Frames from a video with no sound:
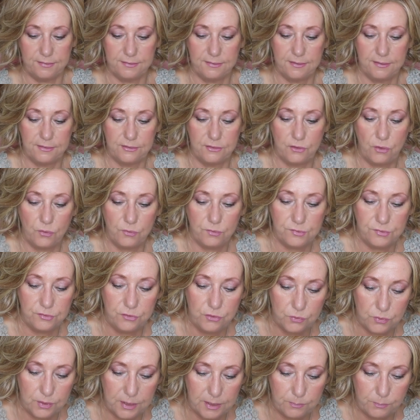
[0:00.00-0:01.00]
Those
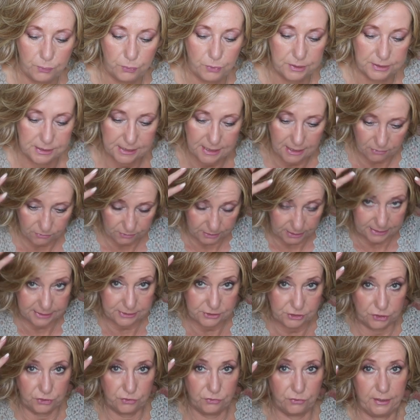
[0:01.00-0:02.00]
you can put down
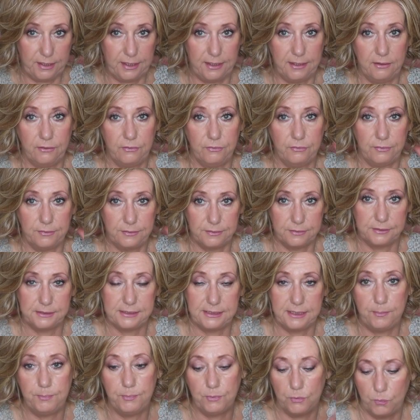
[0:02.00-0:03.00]
into your hair and
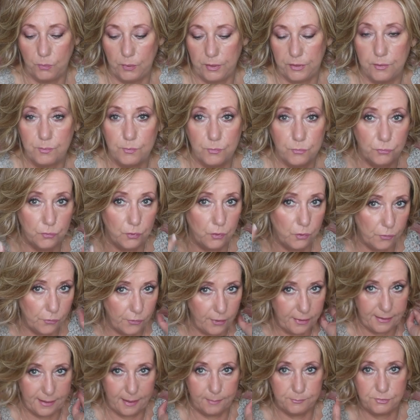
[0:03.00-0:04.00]
deeper, where the Marula
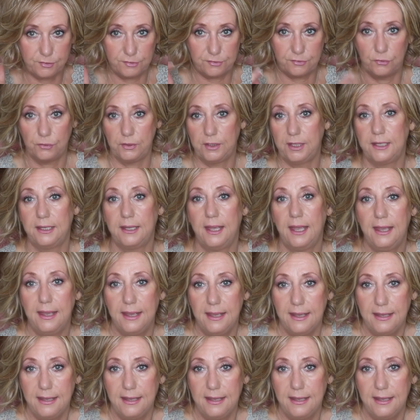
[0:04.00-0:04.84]
oil, I'm just looking